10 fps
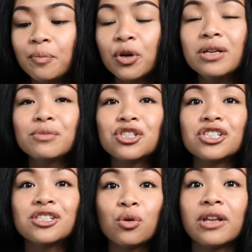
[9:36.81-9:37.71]
he pretty much
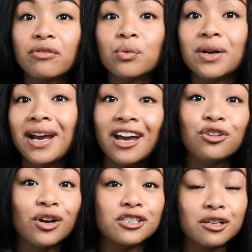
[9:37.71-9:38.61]
just told everyone, hey,
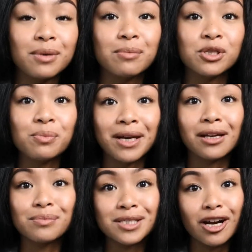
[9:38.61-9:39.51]
you guys are gonna be able to make
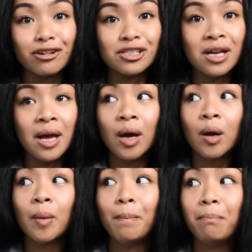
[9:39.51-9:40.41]
it upstairs.
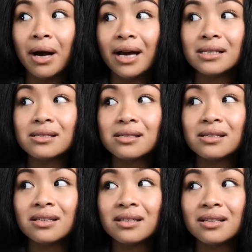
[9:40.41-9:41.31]

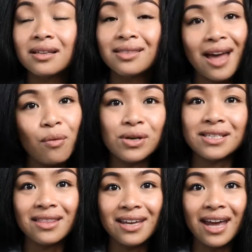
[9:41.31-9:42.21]
But that
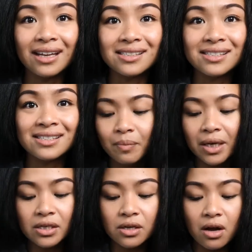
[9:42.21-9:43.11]
wasn't the case.
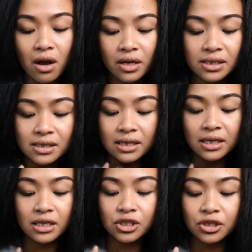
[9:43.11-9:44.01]
Because honestly,
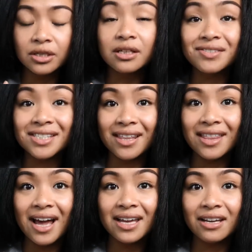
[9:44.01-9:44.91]
he shouldn't have said
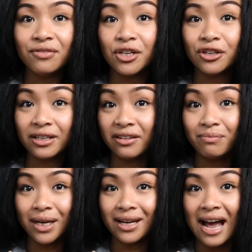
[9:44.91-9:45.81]
that if he couldn't
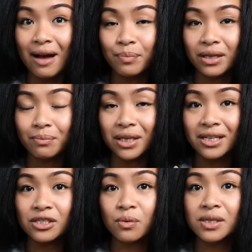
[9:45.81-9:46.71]
have made it happen.
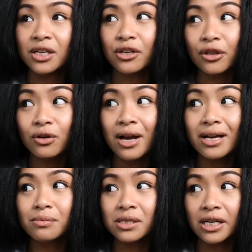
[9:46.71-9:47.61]
Because there was another guy
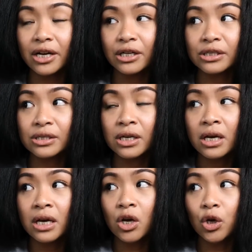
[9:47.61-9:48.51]
upstairs
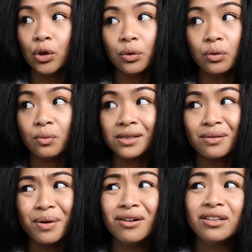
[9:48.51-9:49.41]
who was
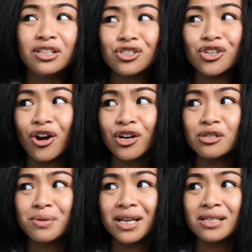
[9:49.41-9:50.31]
apparently in
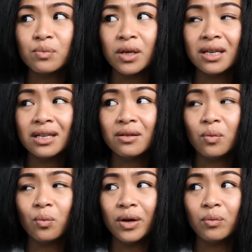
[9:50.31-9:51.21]
charge, because when
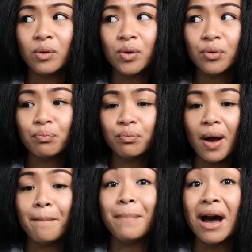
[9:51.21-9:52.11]
when we were
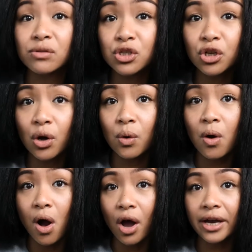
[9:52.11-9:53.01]
about to
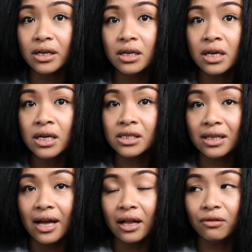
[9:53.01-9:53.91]
go on
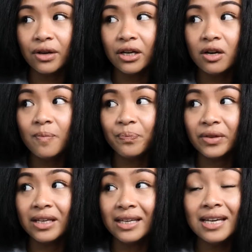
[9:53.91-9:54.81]
to the elevator,
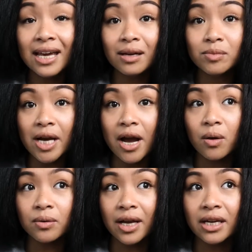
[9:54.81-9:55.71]
he came
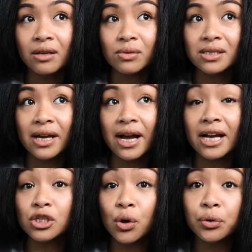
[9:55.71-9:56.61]
down and he was like,
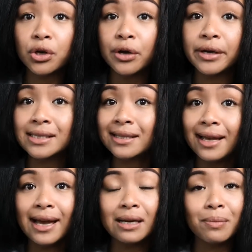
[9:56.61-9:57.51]
I told y'all not to
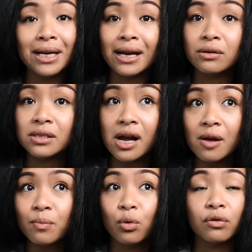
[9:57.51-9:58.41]
let anybody else
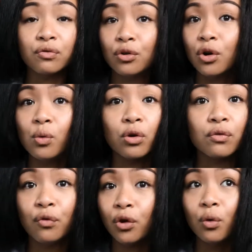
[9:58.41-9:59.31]
up. We're full, we're
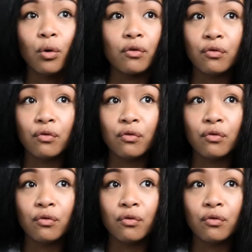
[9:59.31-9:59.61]
full, we're